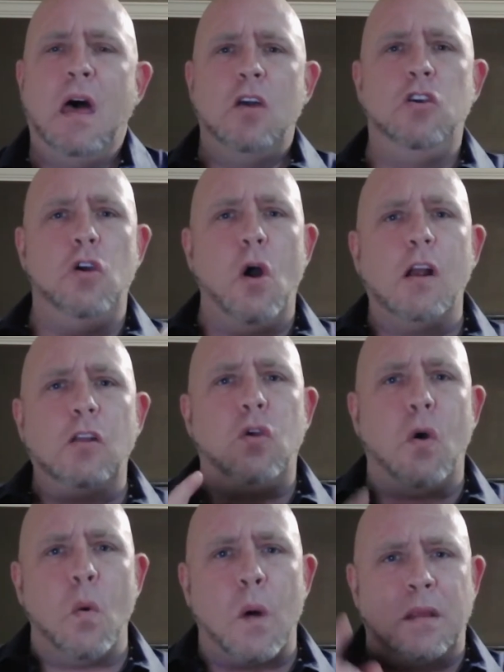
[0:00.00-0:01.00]
you're
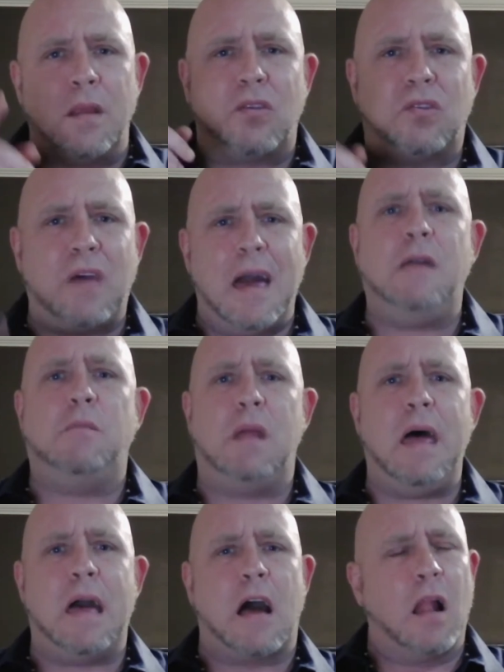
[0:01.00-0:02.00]
doing the same
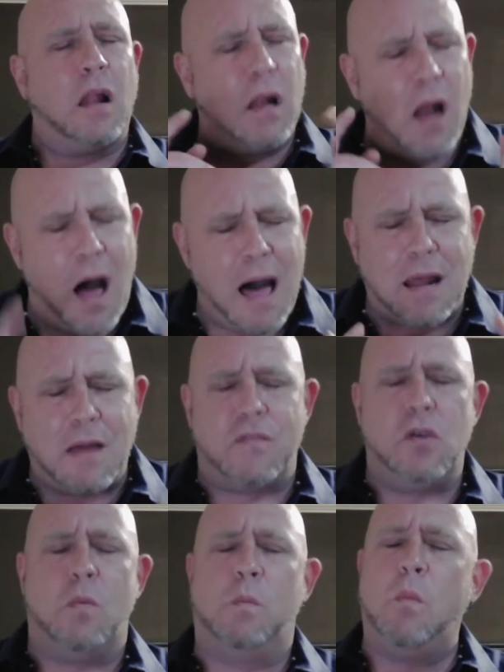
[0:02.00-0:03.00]
thing. A lot
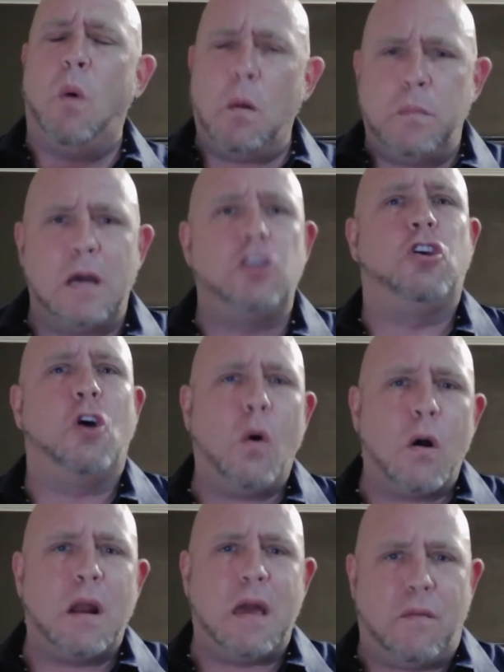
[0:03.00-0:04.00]
of you,
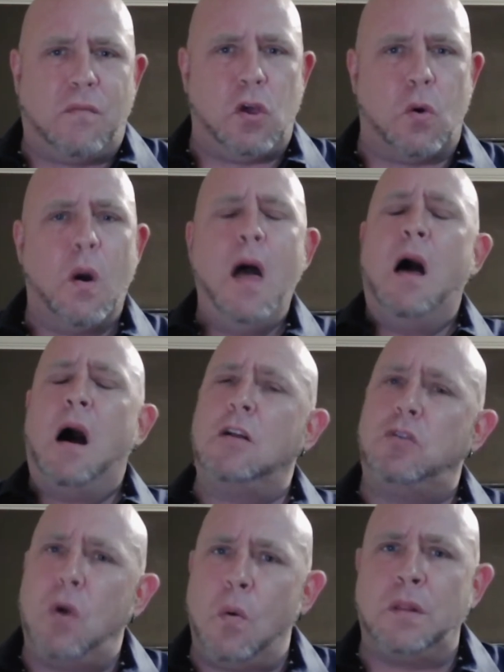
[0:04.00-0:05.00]
majority of you,
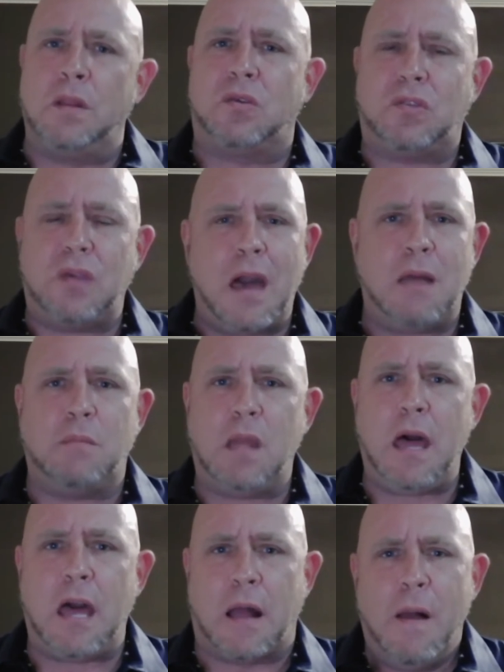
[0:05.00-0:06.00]
are doing the same
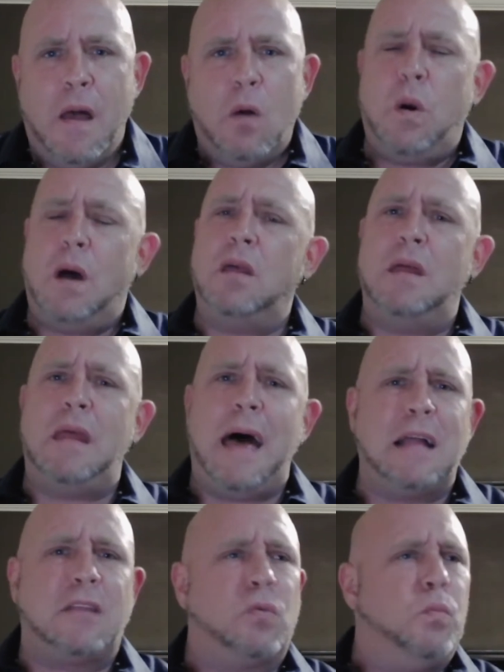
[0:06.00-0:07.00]
thing. Whether
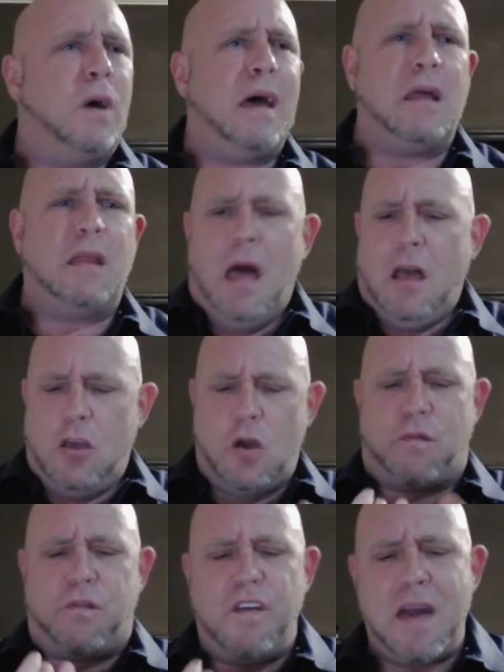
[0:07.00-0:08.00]
that's with
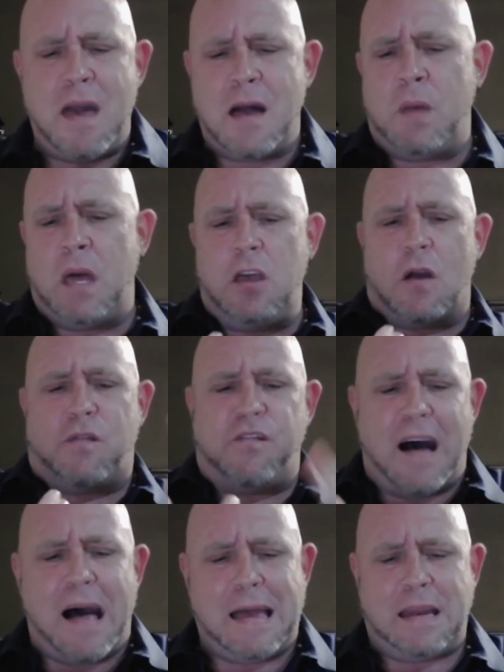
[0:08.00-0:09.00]
your family, your
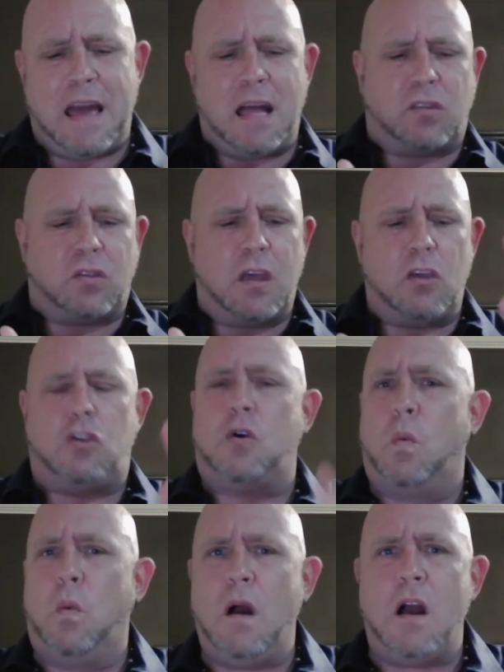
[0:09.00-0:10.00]
finances,
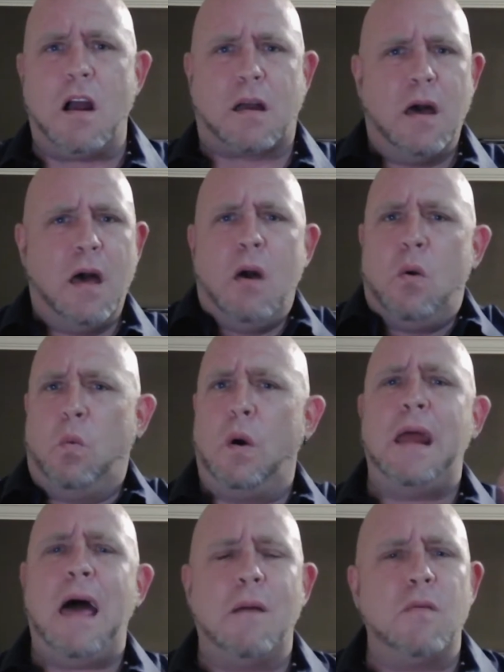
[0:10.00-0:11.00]
your work,
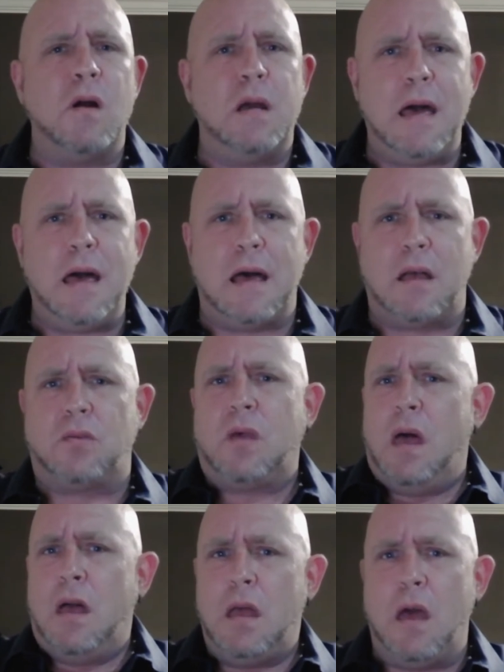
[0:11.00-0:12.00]
whatever it is,
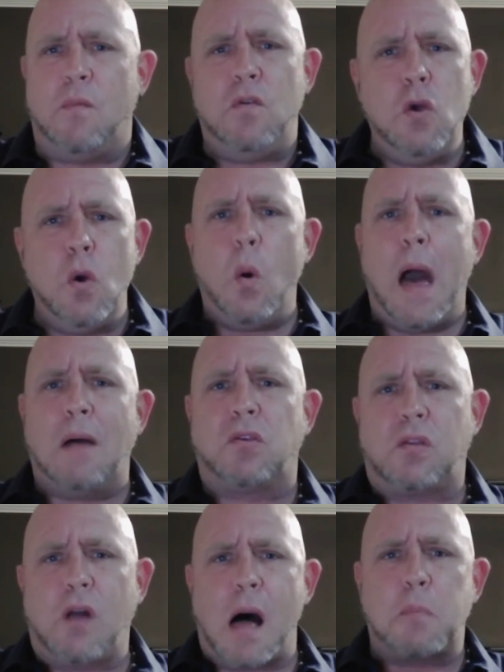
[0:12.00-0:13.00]
if you have
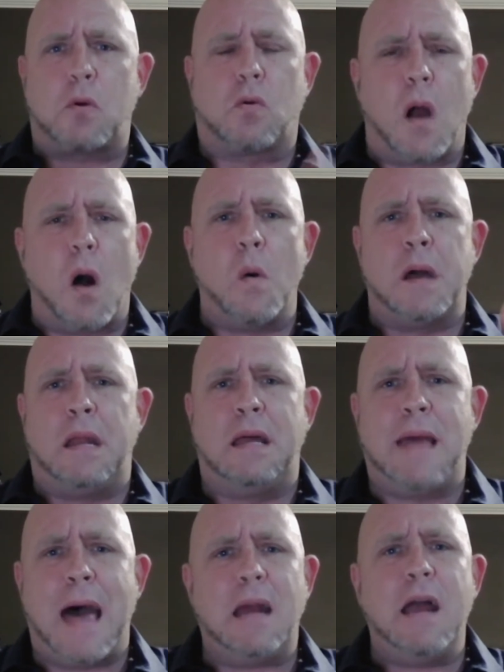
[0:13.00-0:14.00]
stopped growing
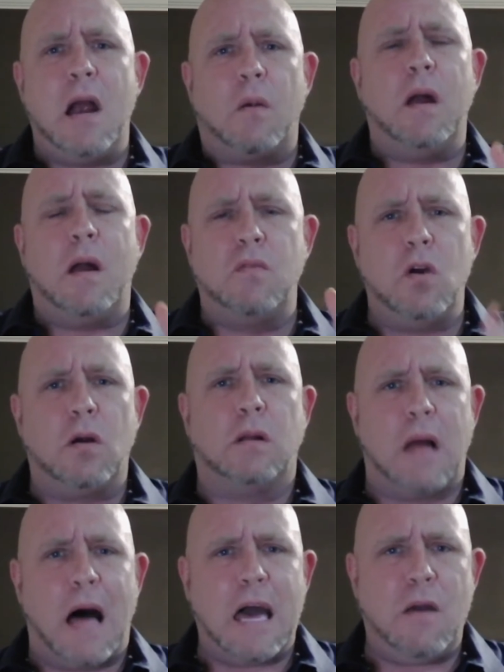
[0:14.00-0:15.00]
in that area of
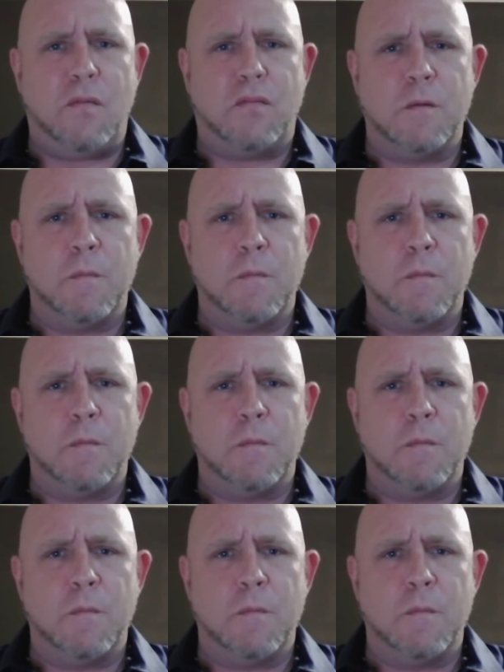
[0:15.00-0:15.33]
your life,